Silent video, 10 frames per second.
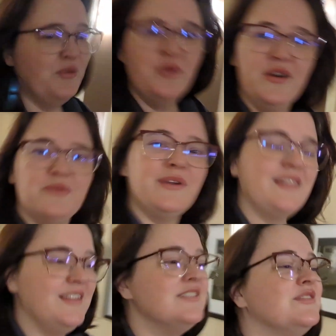one of my
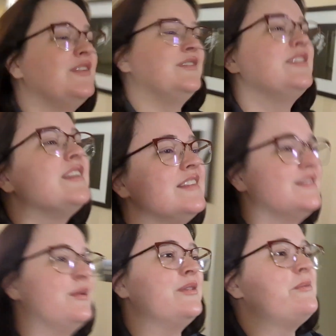least favorite
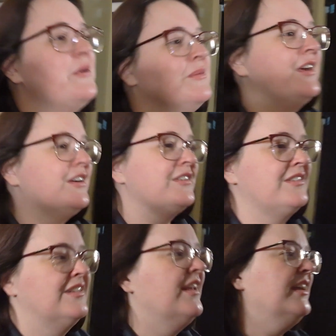things about the Palmer
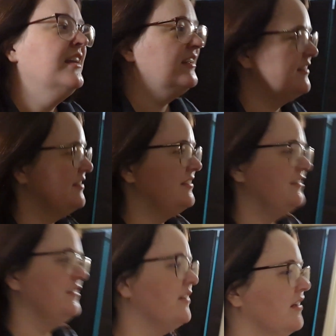House is
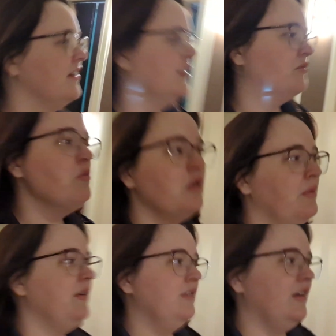it's more
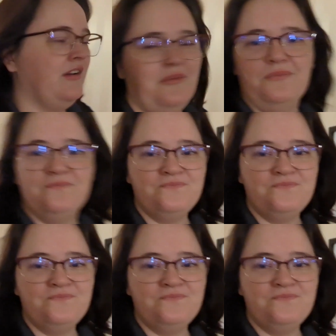about um,